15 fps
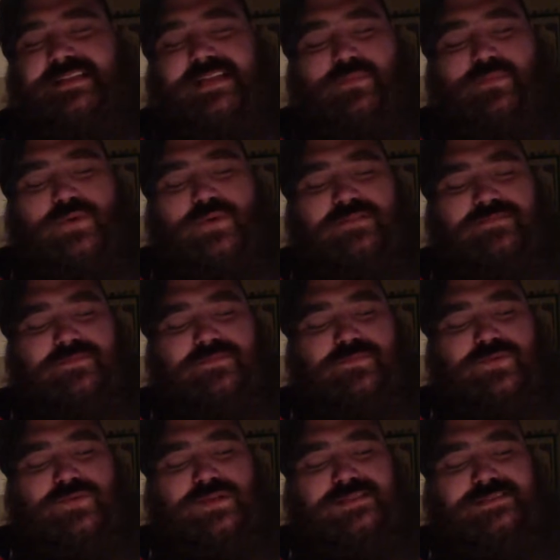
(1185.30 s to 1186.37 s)
And one of
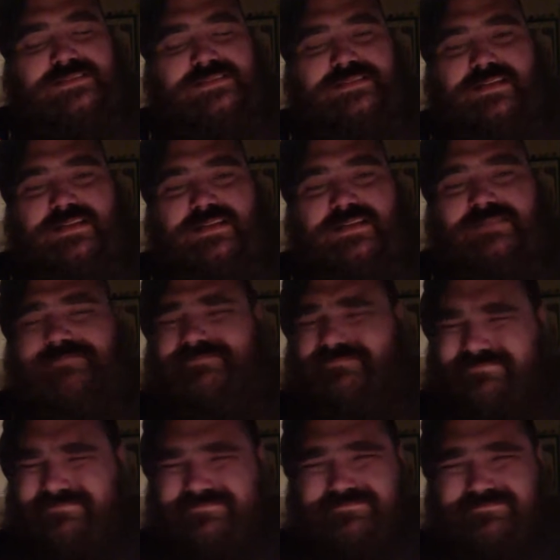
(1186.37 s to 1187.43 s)
them was
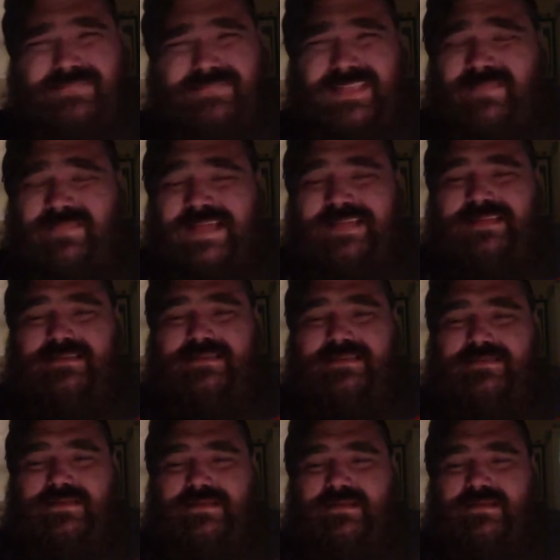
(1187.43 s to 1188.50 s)
like
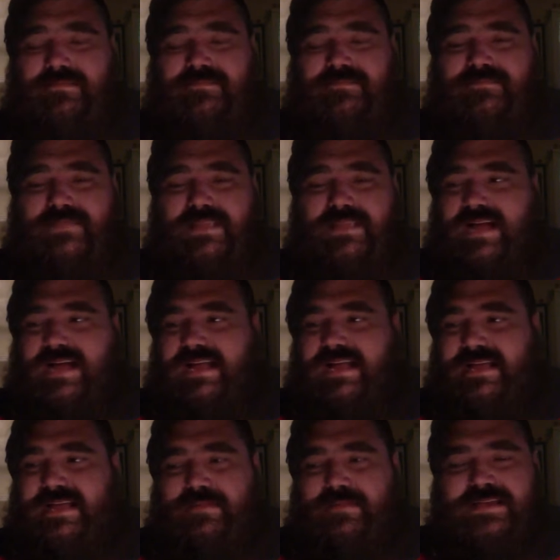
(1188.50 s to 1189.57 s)
the guy
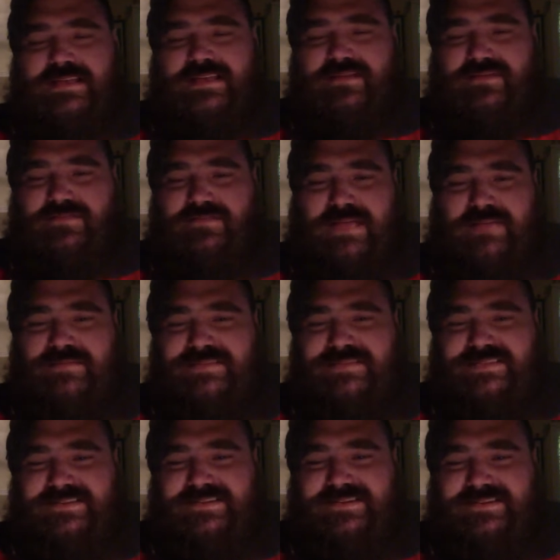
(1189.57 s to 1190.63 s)
coming to kill the
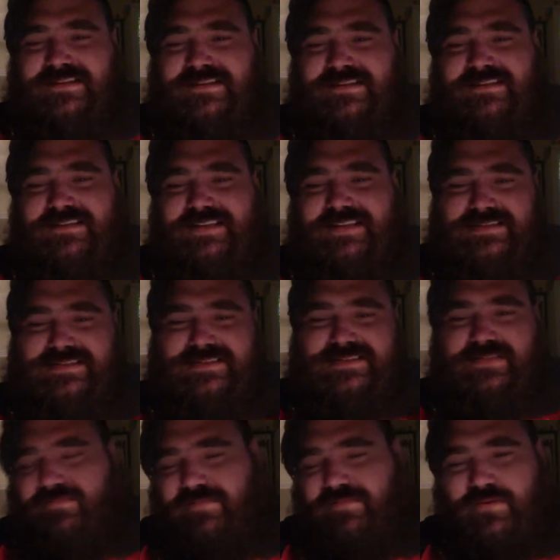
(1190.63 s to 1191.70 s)
babysitter, and he's
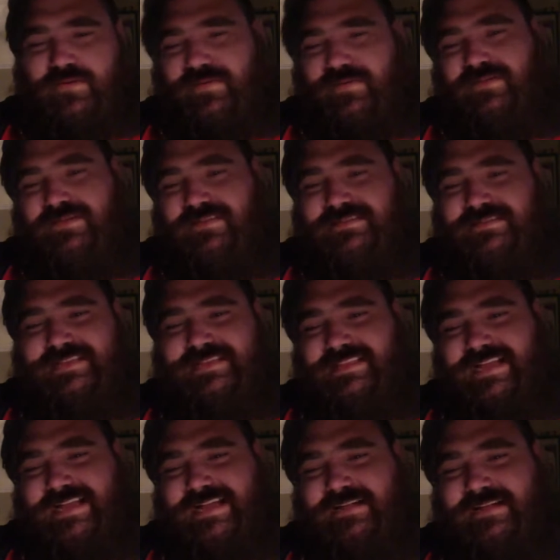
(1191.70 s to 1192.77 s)
on the phone with her
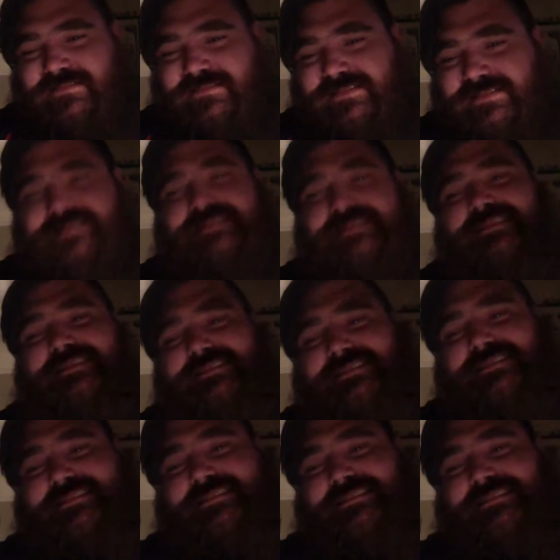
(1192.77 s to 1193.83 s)
inside the house.
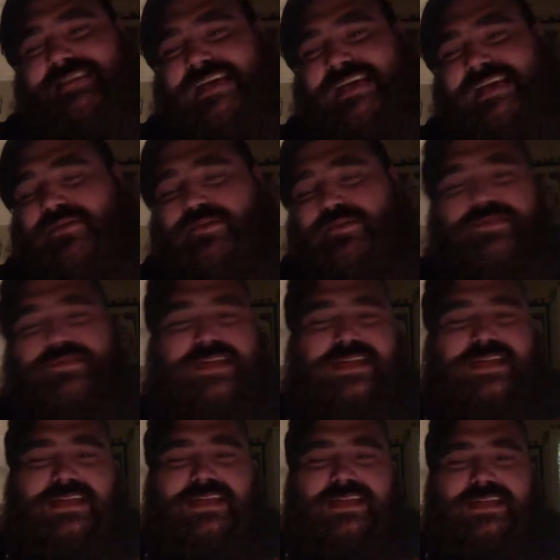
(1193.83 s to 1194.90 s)
That whole
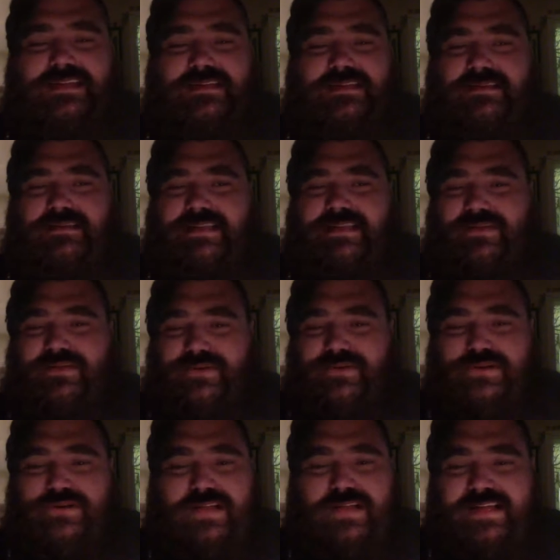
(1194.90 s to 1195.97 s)
thing. Killer
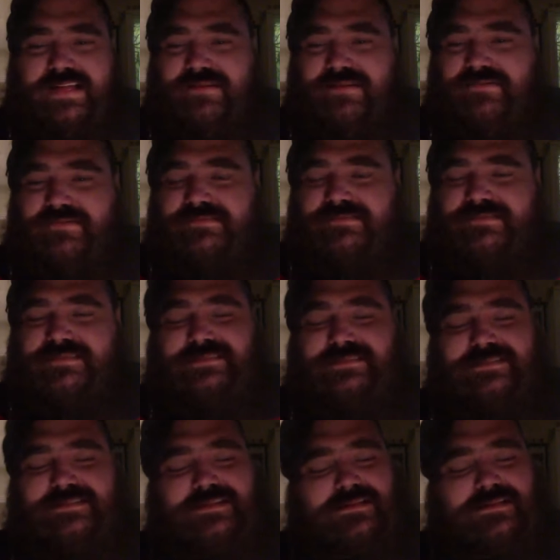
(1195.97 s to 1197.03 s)
clowns,
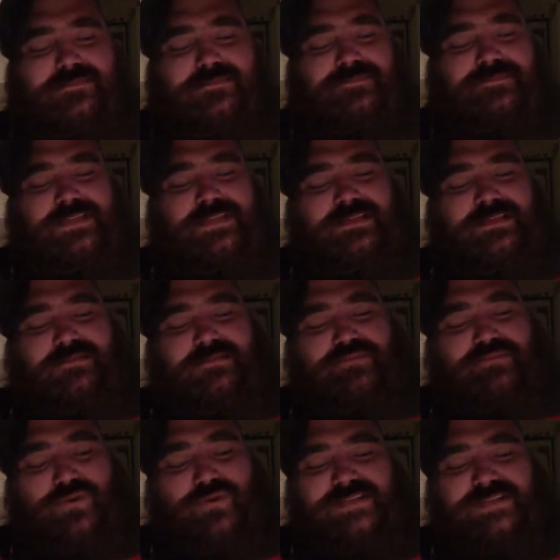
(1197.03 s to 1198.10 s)

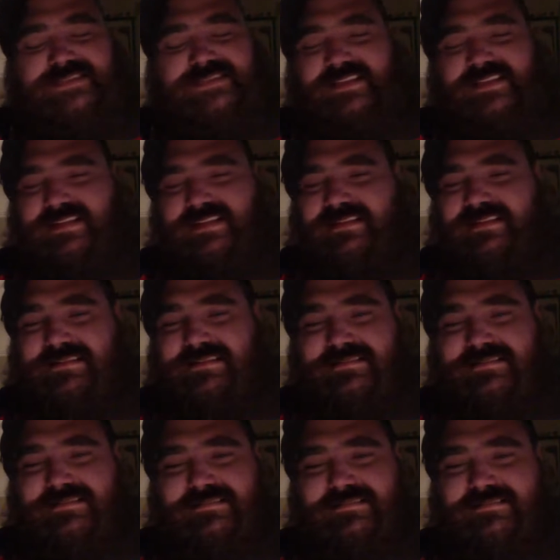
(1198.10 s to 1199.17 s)
poisoning,
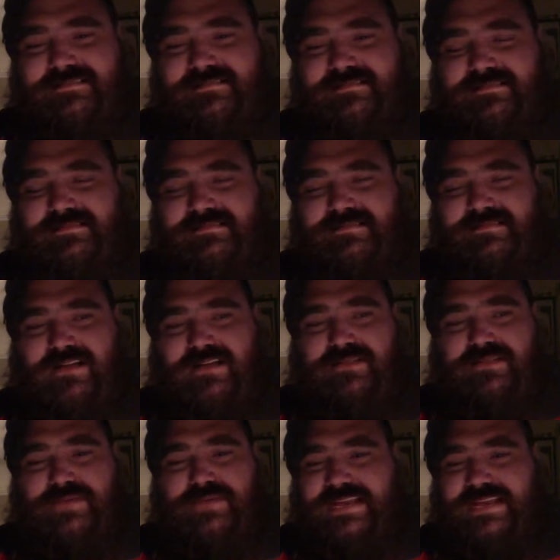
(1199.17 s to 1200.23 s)
Halloween